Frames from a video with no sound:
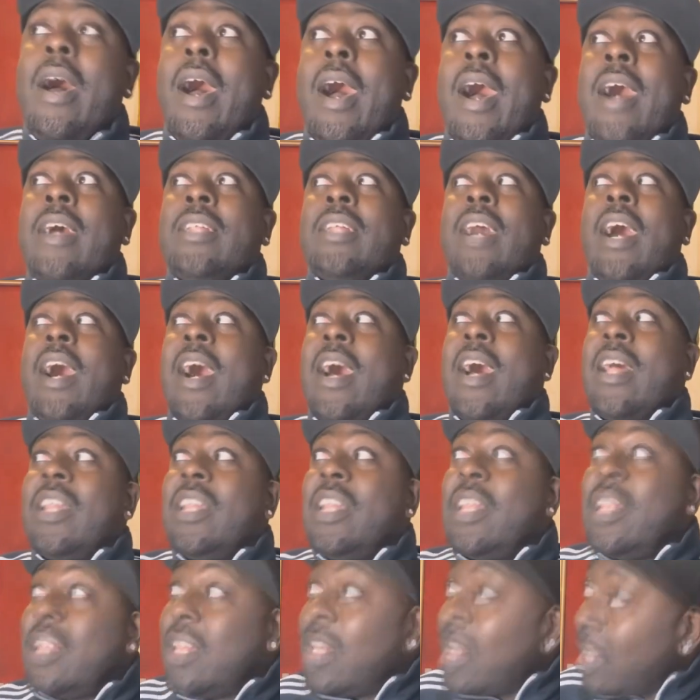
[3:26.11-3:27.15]
And I
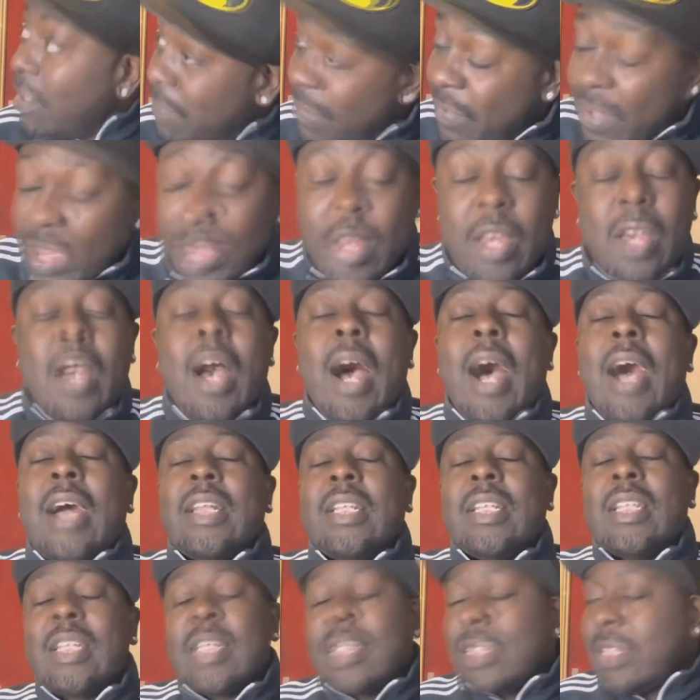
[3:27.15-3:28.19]
love it.
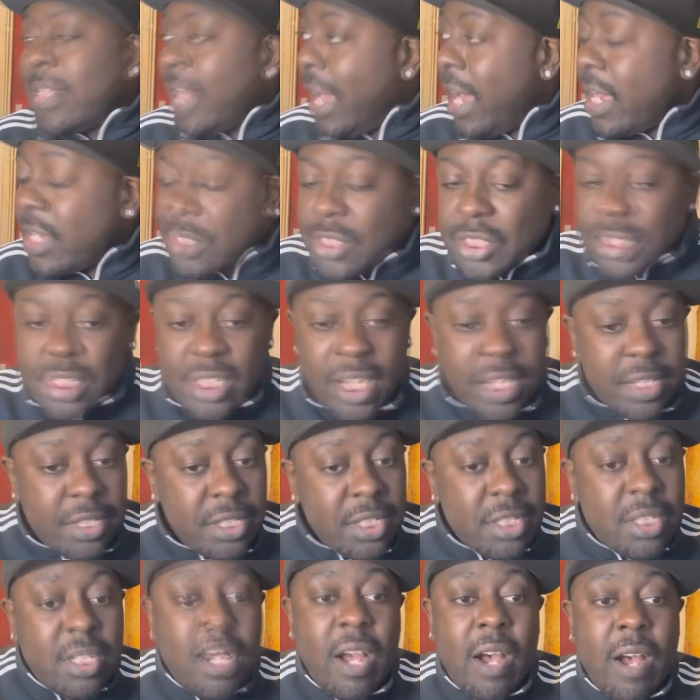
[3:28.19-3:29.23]
I need that
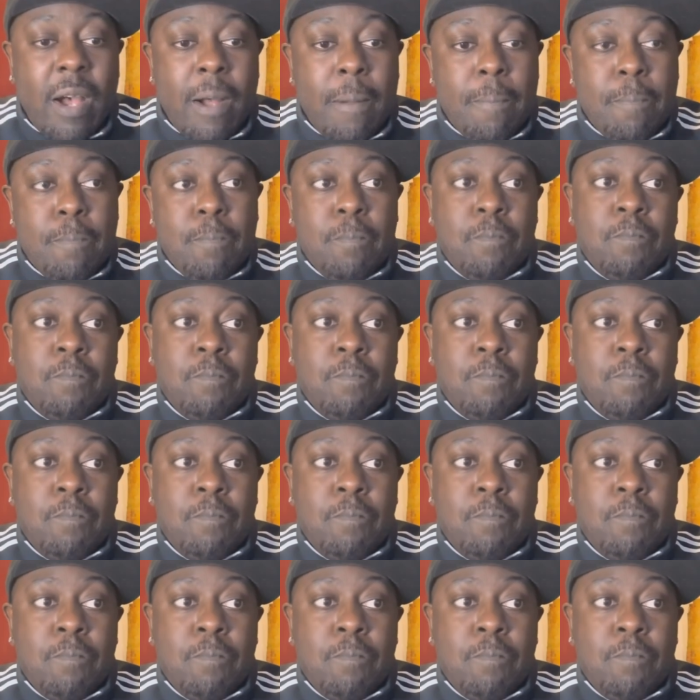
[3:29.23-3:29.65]
extended cut.